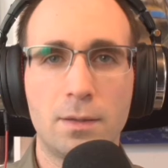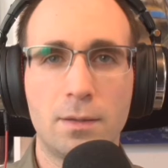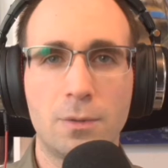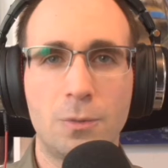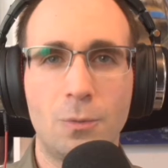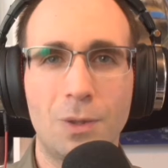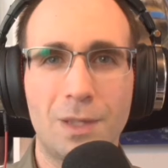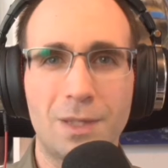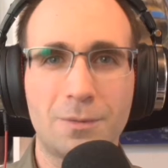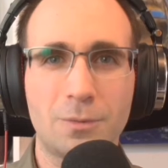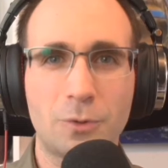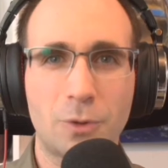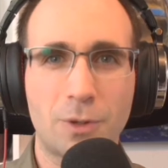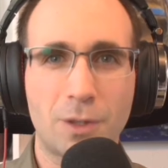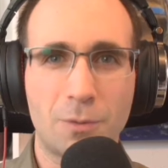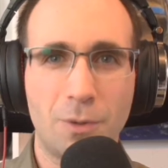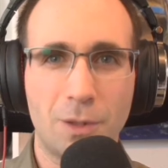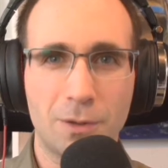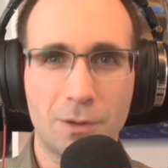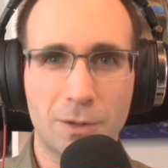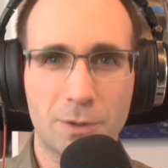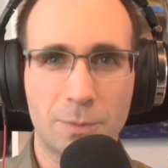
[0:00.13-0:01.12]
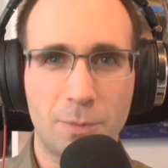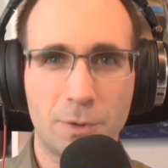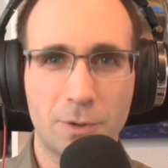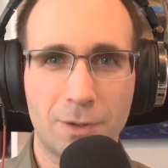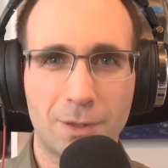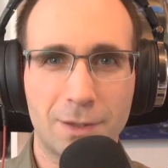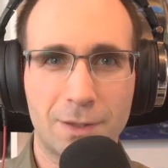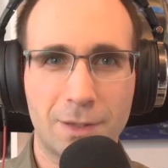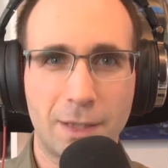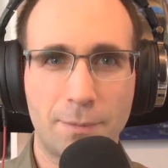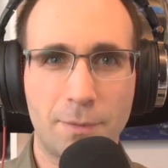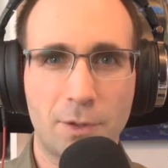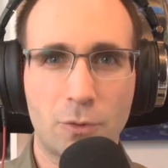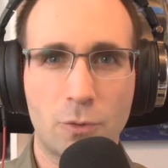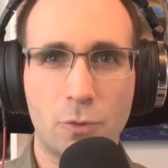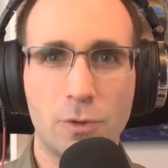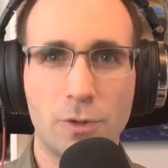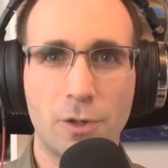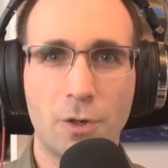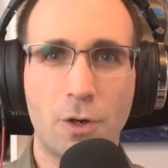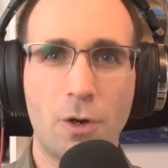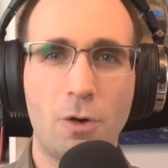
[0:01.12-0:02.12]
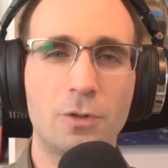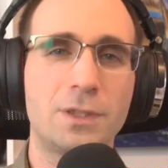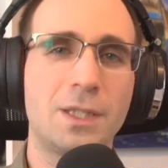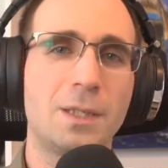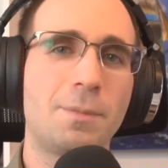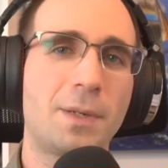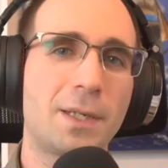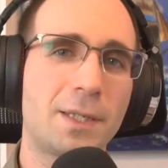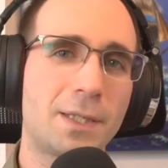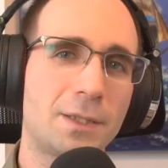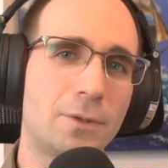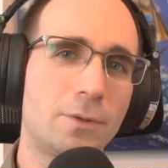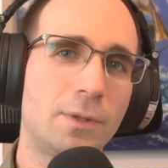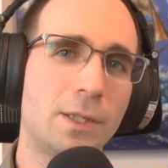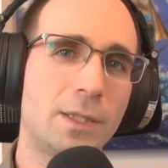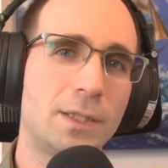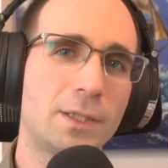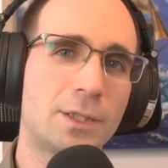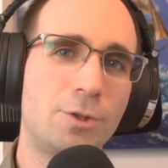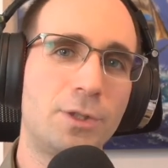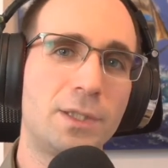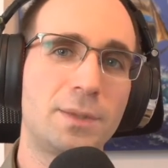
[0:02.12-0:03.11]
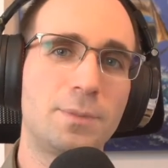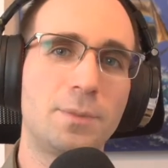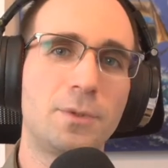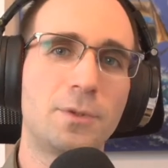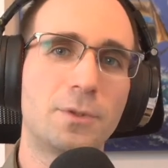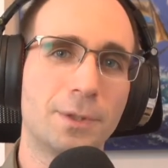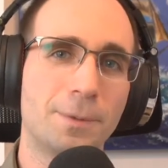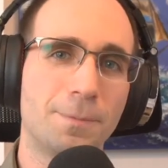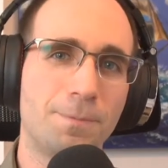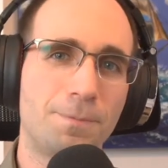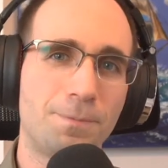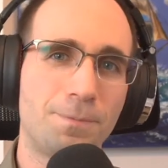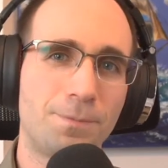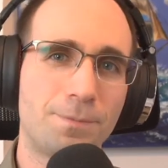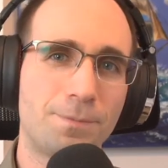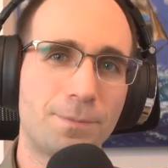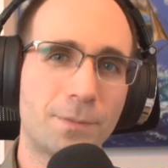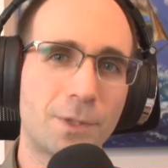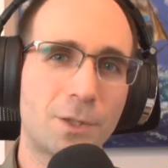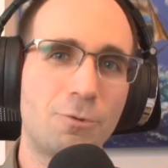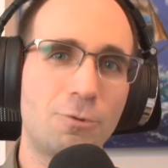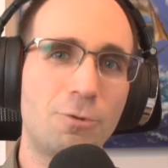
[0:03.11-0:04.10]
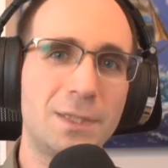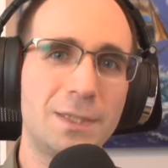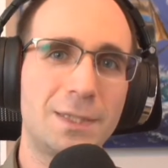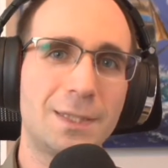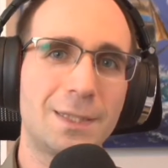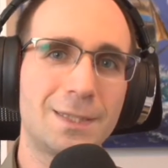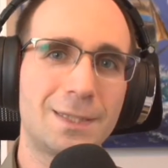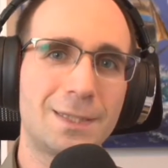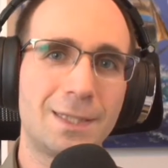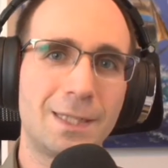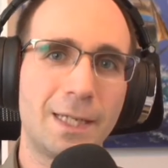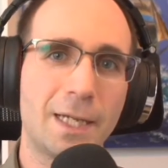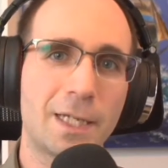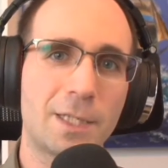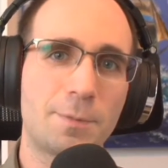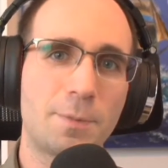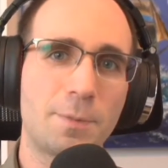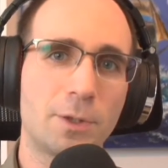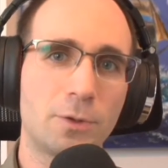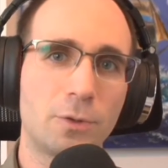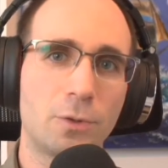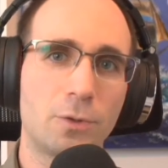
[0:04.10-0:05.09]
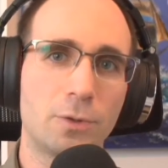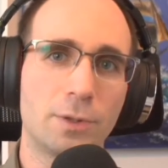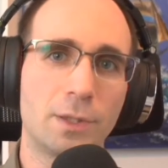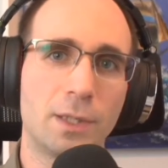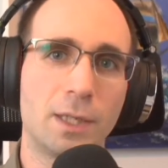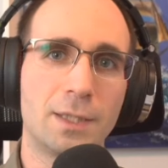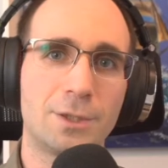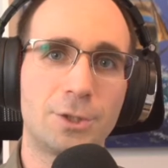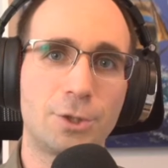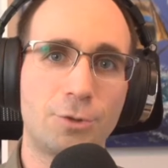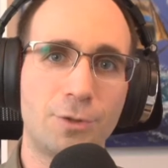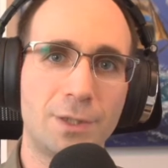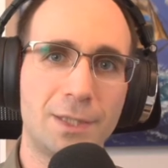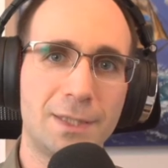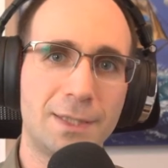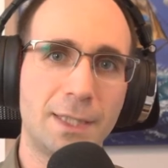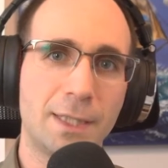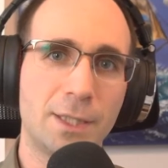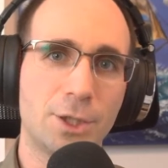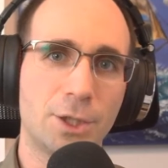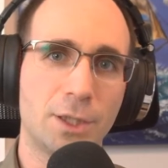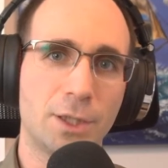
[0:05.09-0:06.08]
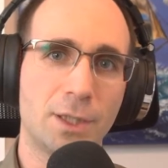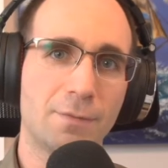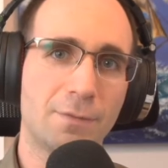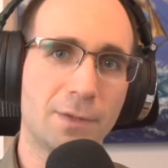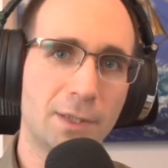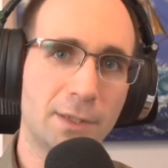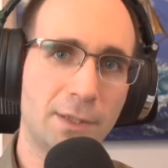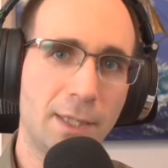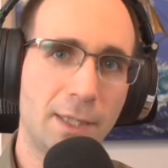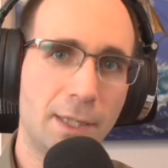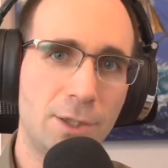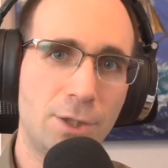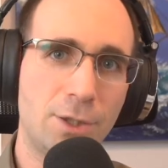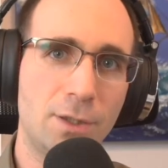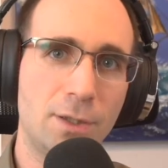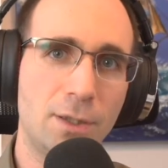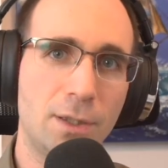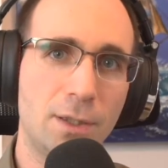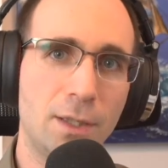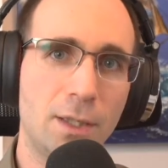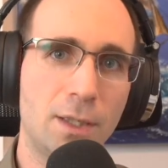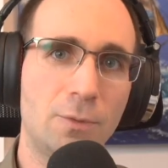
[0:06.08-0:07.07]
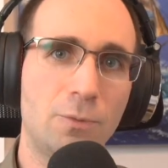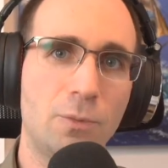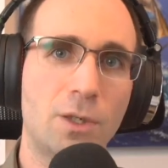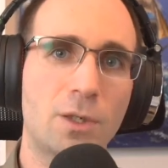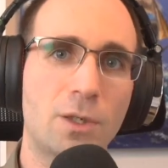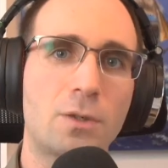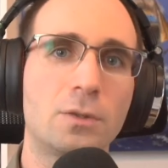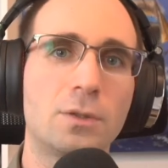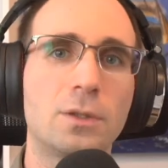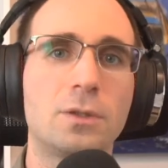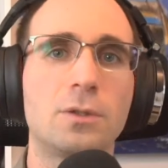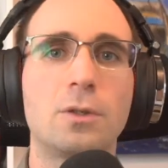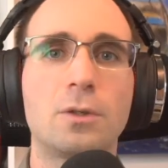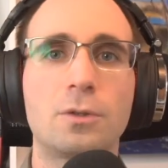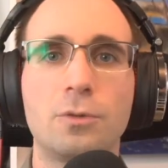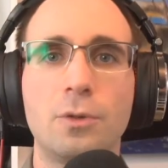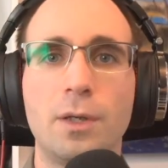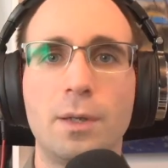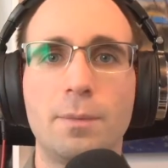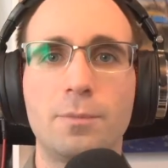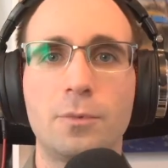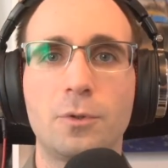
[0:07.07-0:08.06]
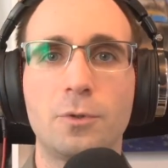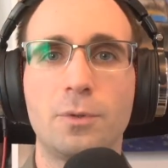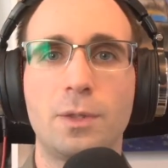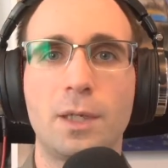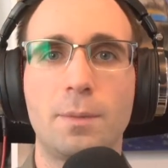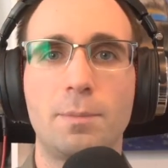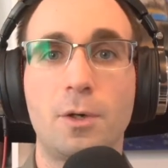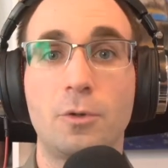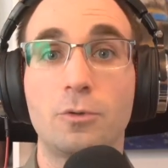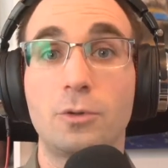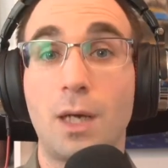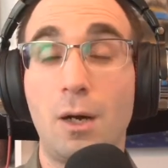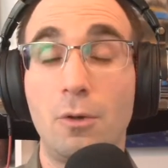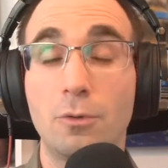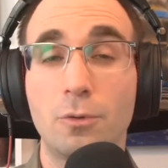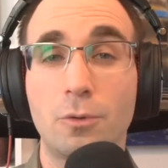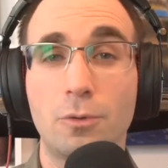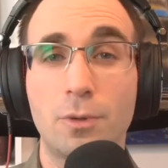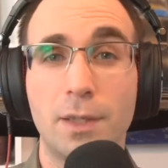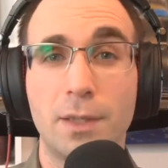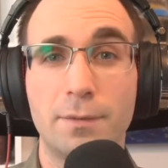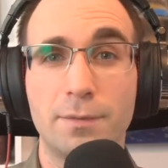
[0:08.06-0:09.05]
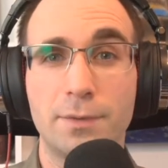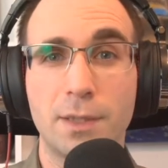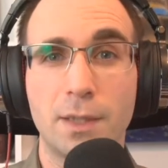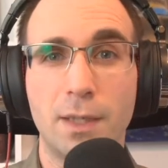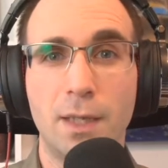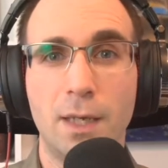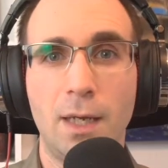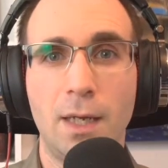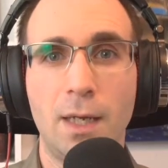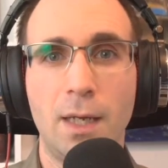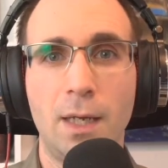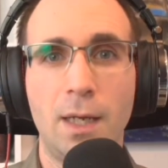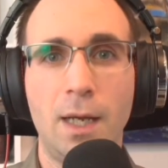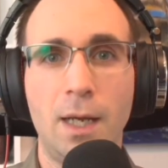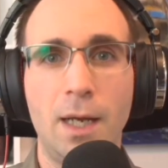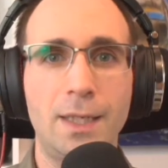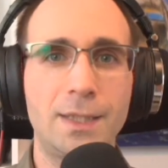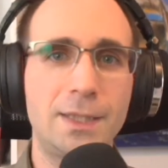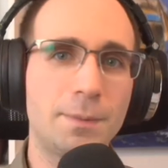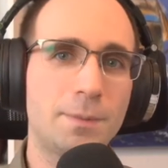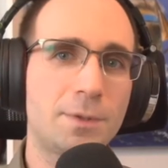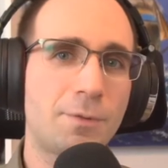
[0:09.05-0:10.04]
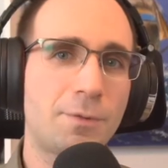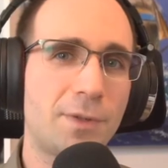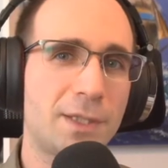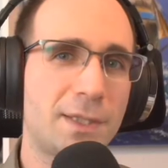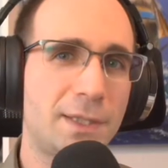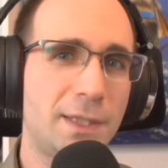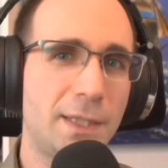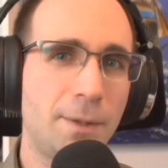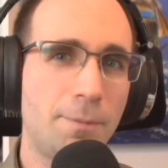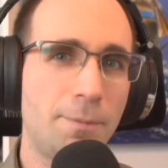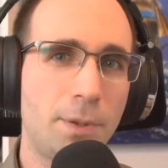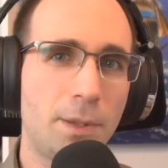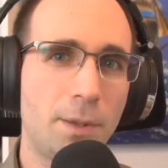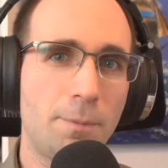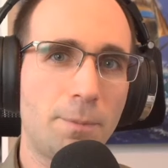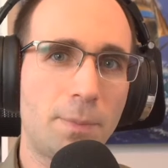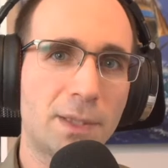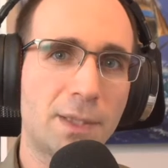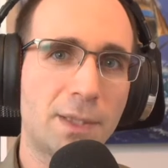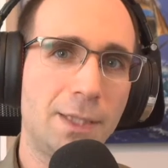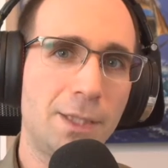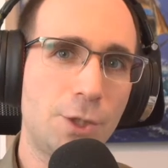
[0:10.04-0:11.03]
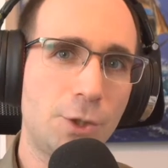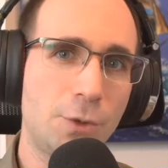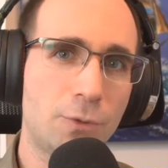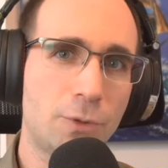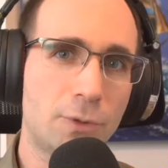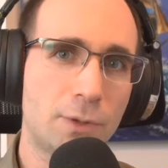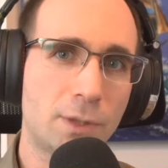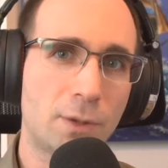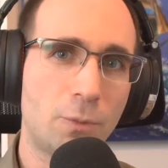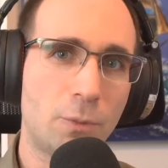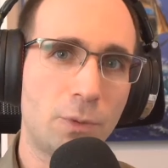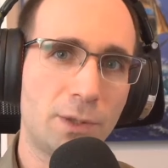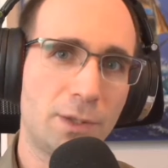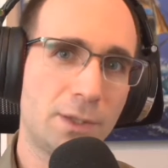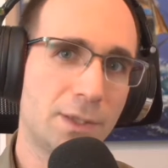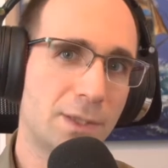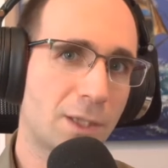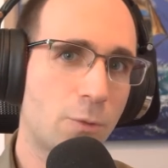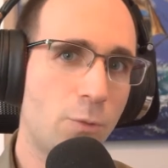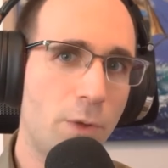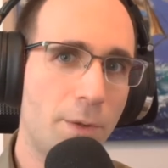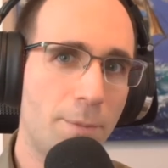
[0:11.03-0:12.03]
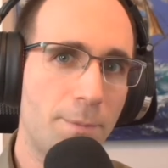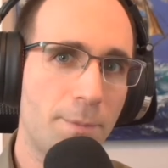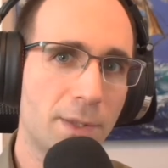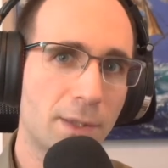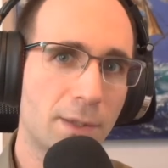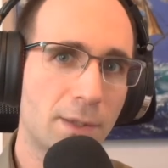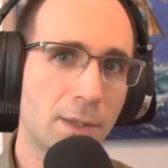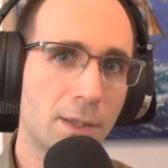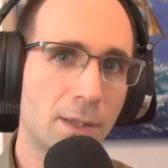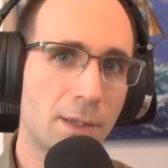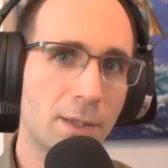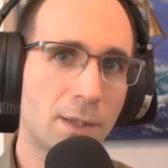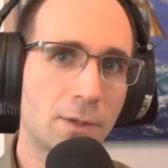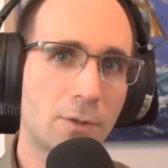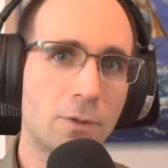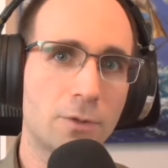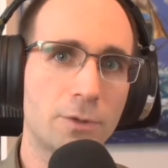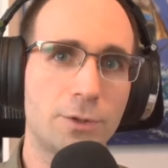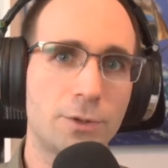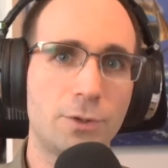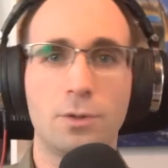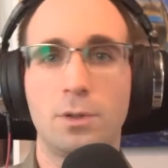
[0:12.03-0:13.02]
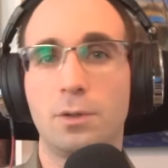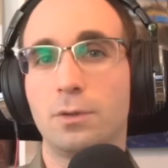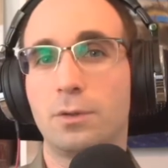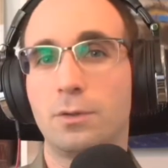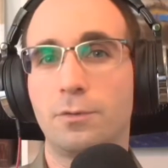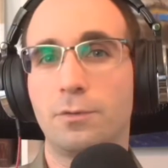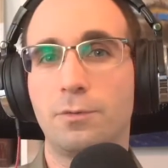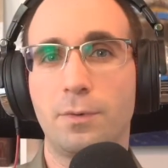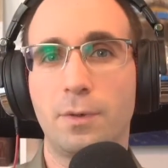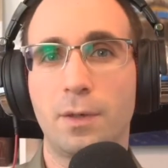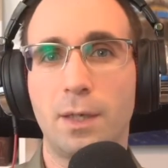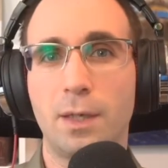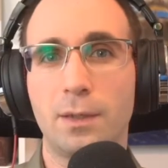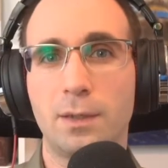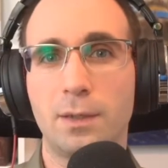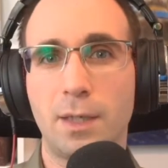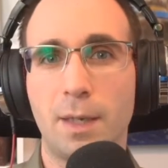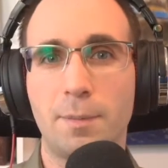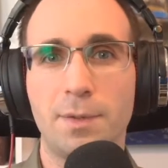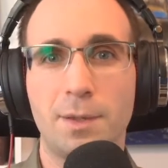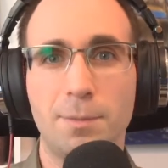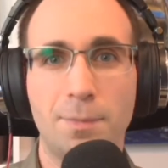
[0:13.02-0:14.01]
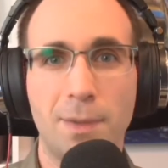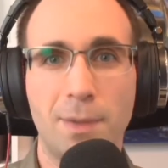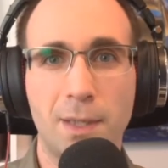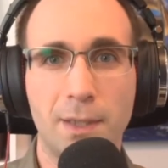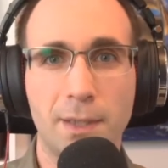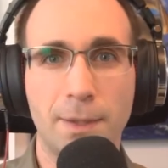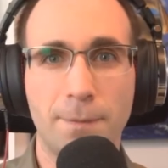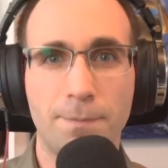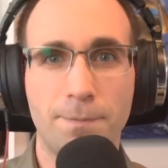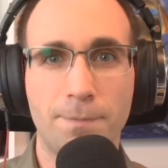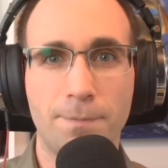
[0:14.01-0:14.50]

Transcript: Welcome to the Qualitas podcast. I'm Jan Kugler, your host, and my guest today is Chris Maughan. Chris is an expert on sterilization and validation, and we're going to talk to him today about autoclaves. It seems very simple, but issues with this equipment can cost you a lot of time and money.